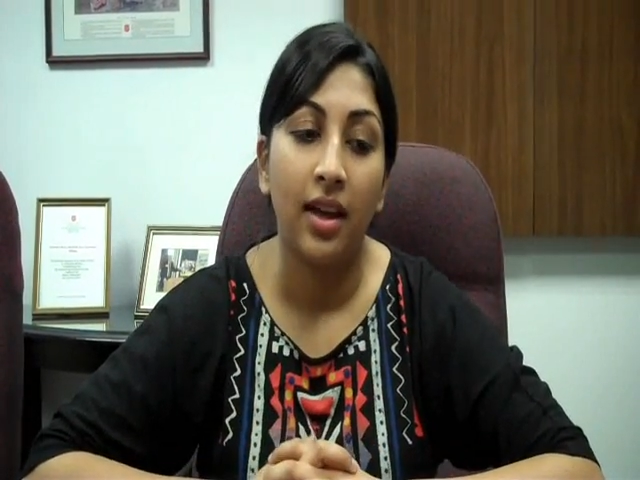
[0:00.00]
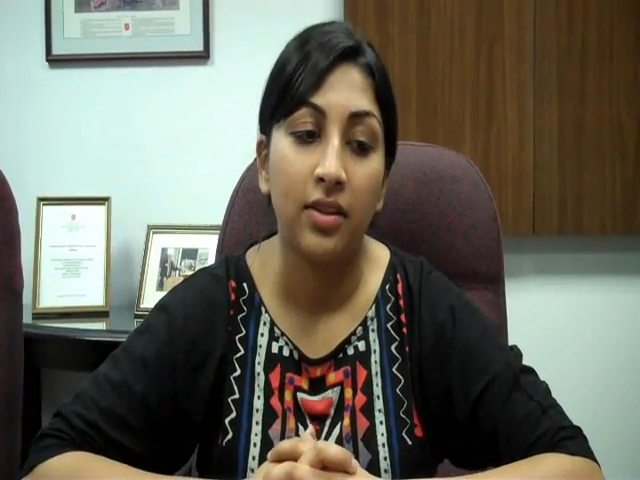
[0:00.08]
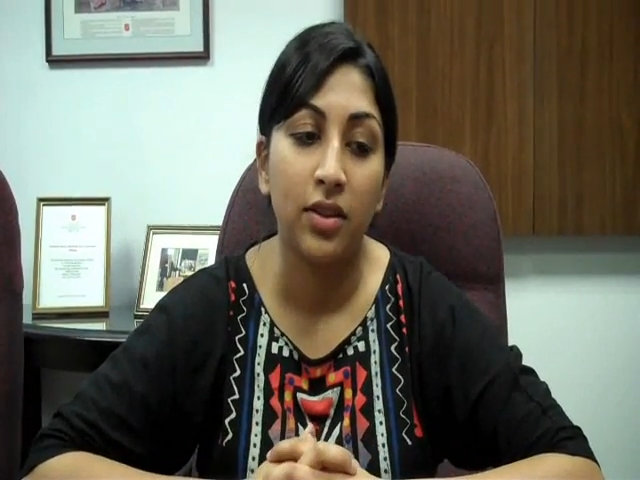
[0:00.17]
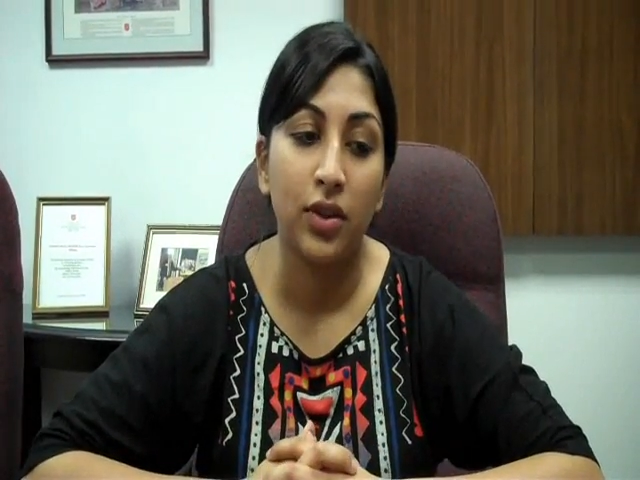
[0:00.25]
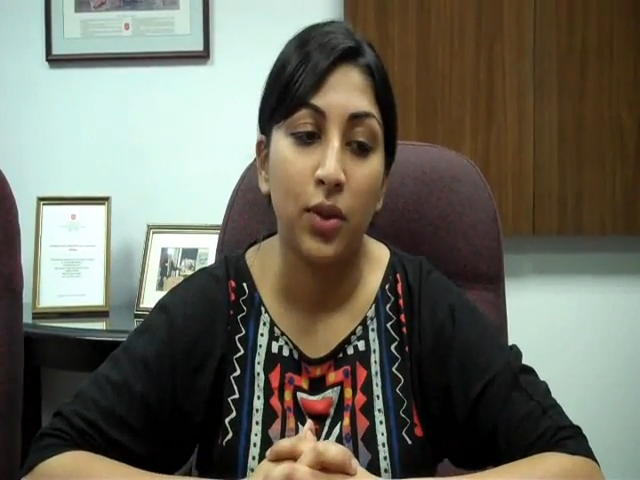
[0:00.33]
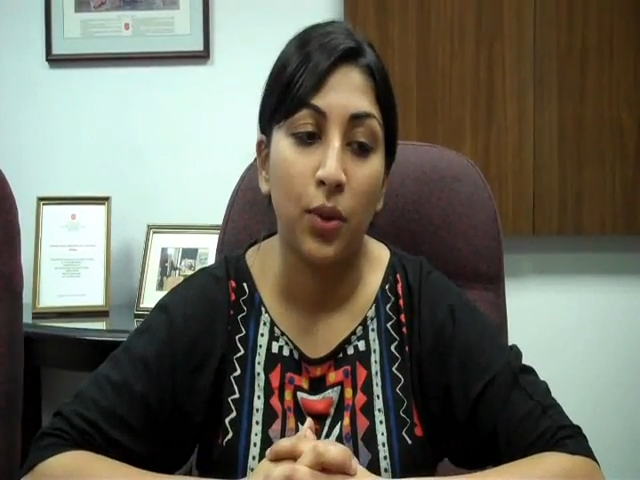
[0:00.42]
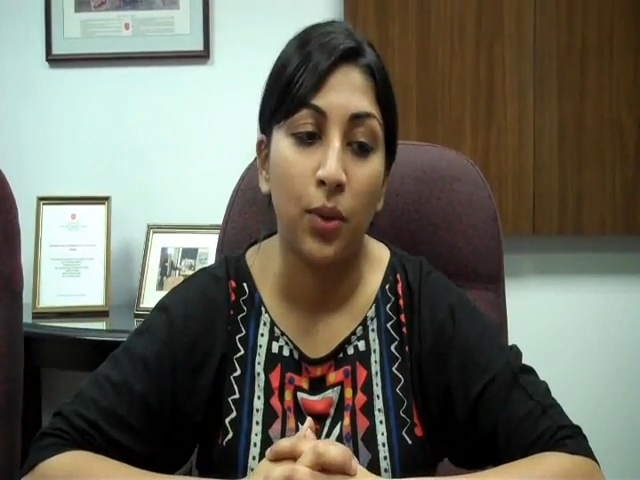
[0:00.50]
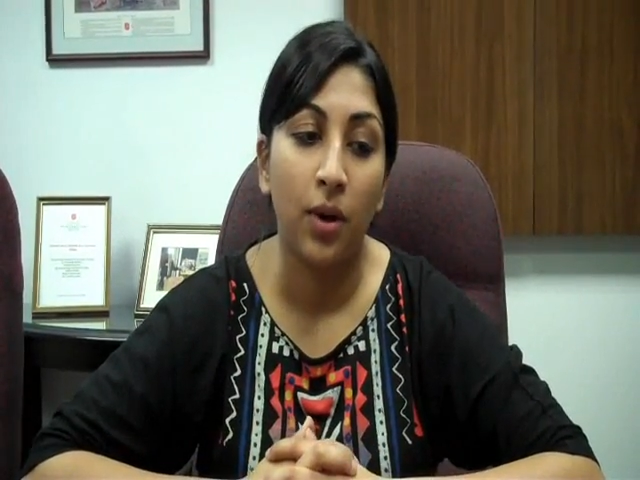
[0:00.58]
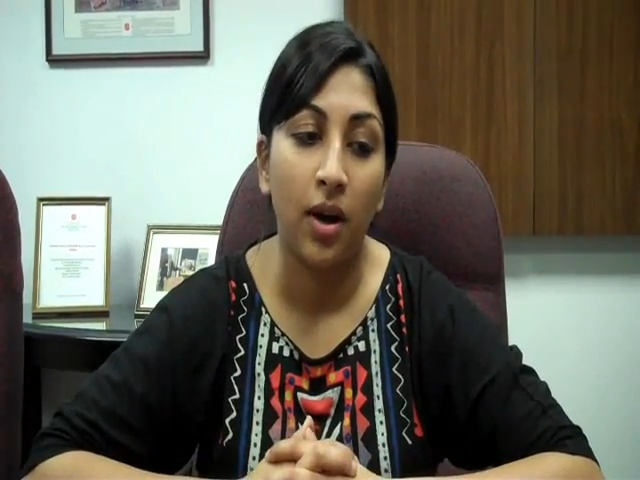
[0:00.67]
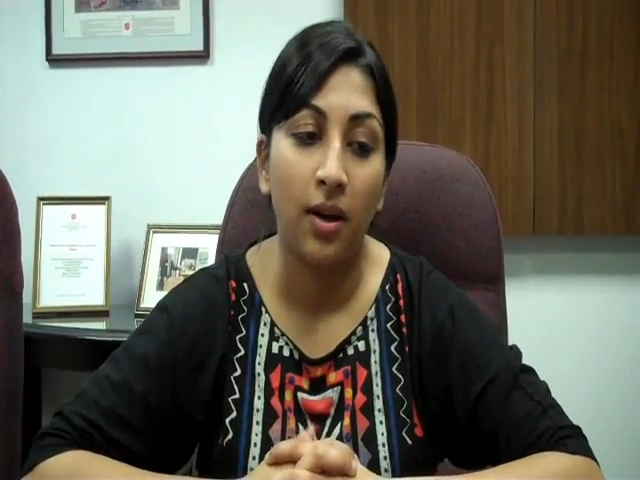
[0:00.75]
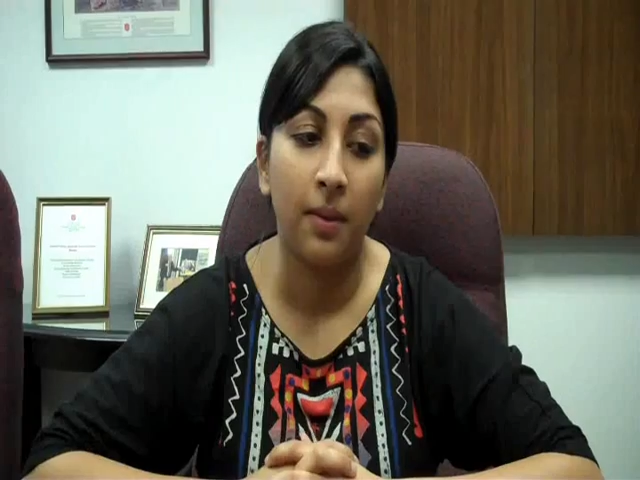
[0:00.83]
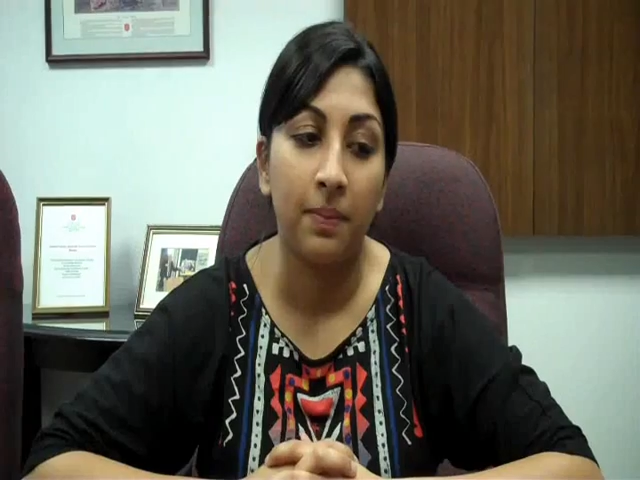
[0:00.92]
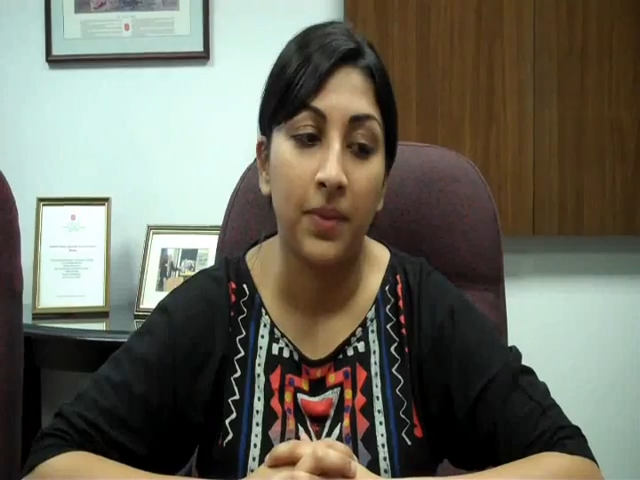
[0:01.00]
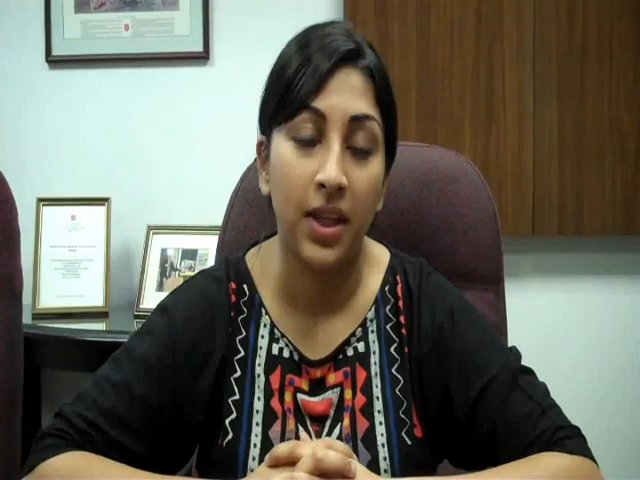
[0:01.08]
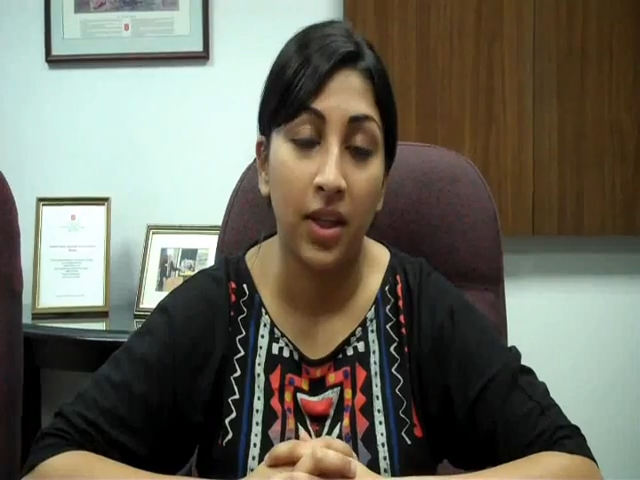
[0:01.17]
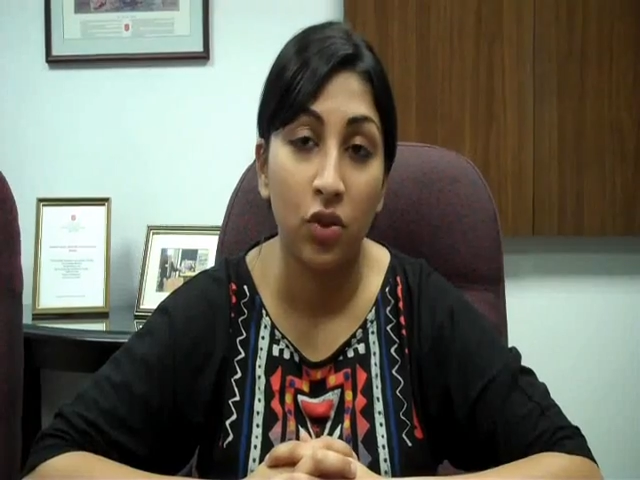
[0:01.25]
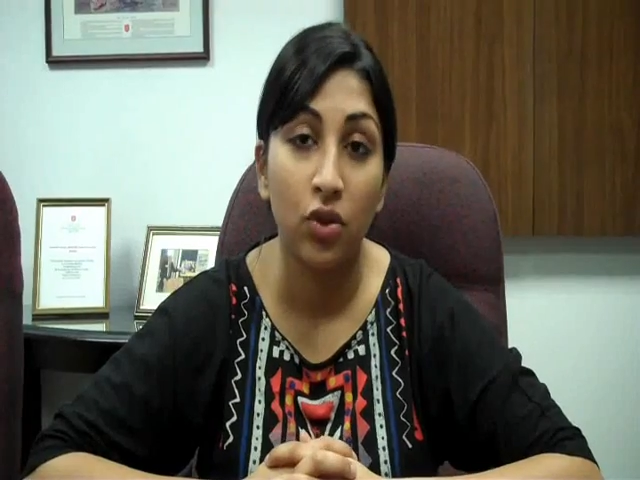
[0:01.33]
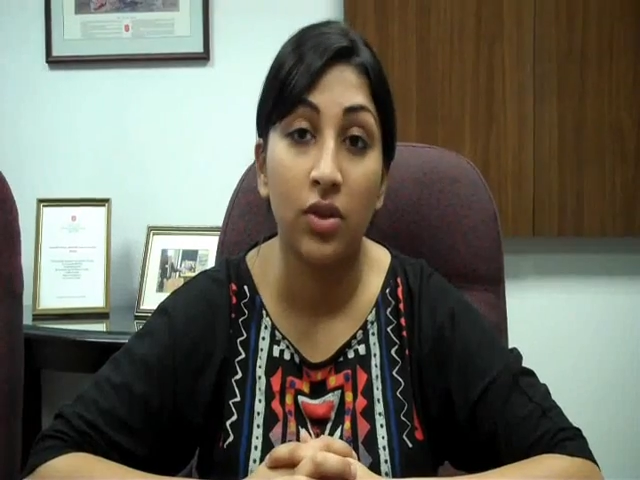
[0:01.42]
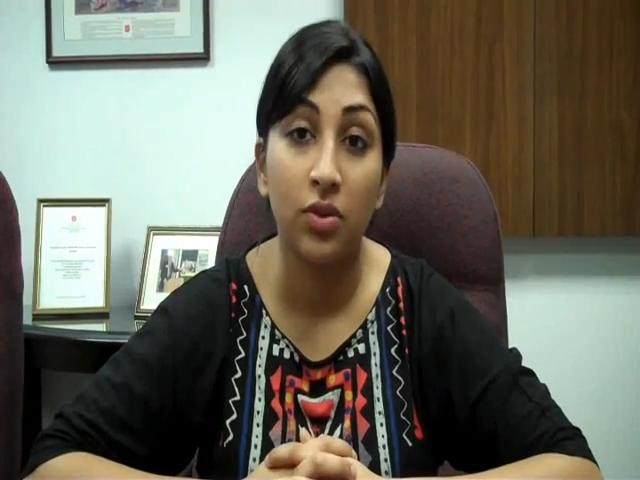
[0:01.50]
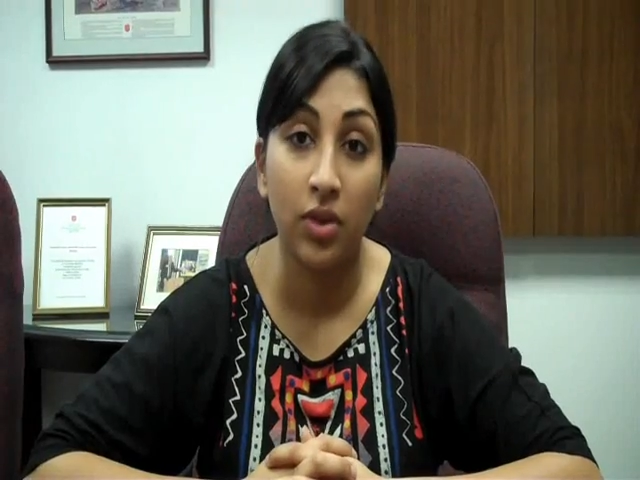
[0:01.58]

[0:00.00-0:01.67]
And so um, the angel